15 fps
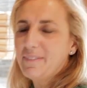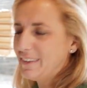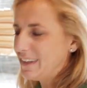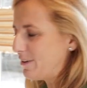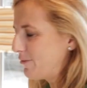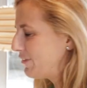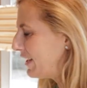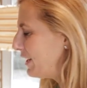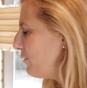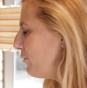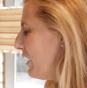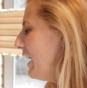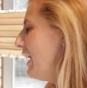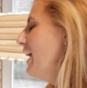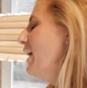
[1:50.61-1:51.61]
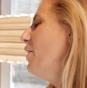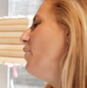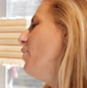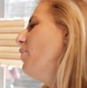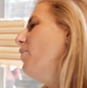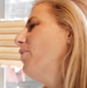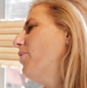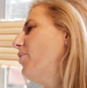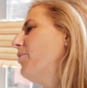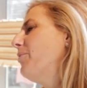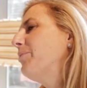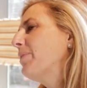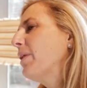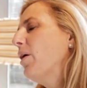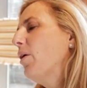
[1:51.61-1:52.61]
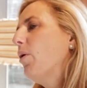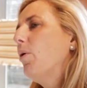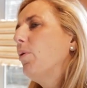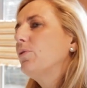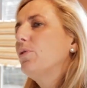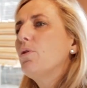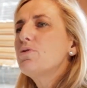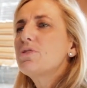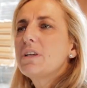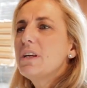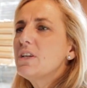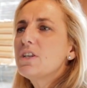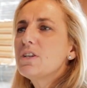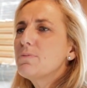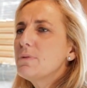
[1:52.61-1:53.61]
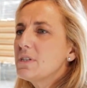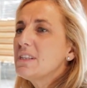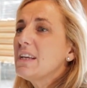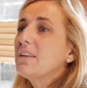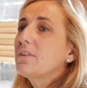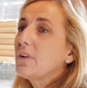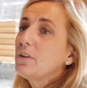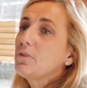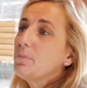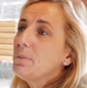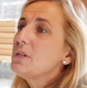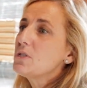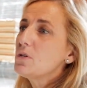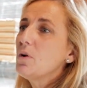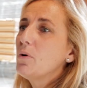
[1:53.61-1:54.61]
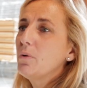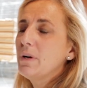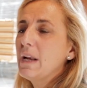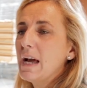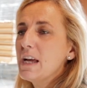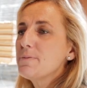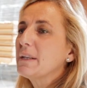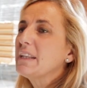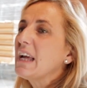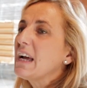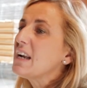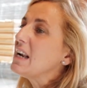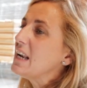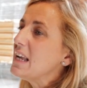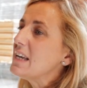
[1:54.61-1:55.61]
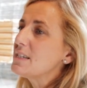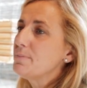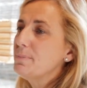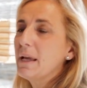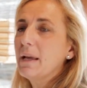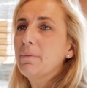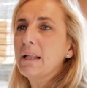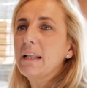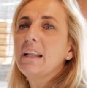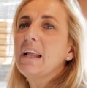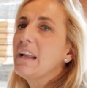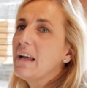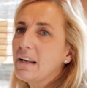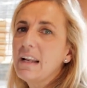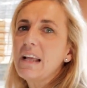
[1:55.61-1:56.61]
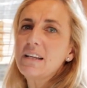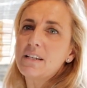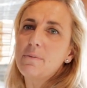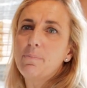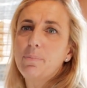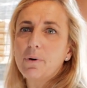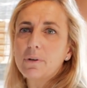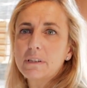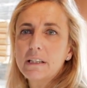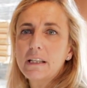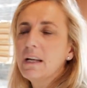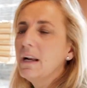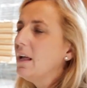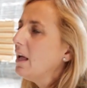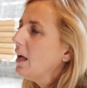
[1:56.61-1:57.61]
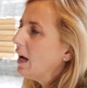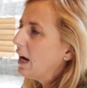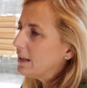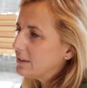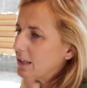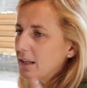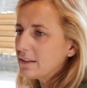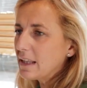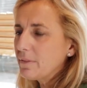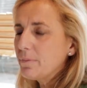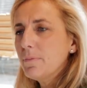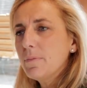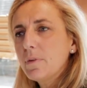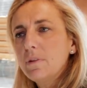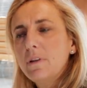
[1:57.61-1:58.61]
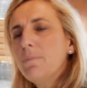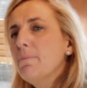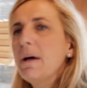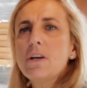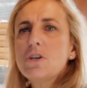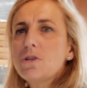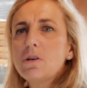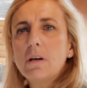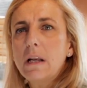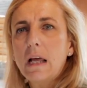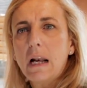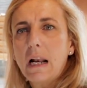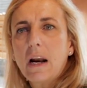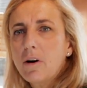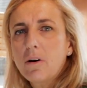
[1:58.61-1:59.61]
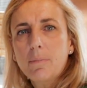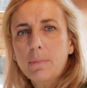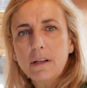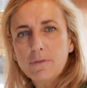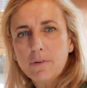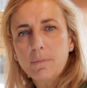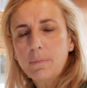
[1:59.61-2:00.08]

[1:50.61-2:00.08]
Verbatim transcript: in a funny way, or, um, or those kitchens which they try to be so nice but they are less big, but then they are less important. Then that, that dimensional argument for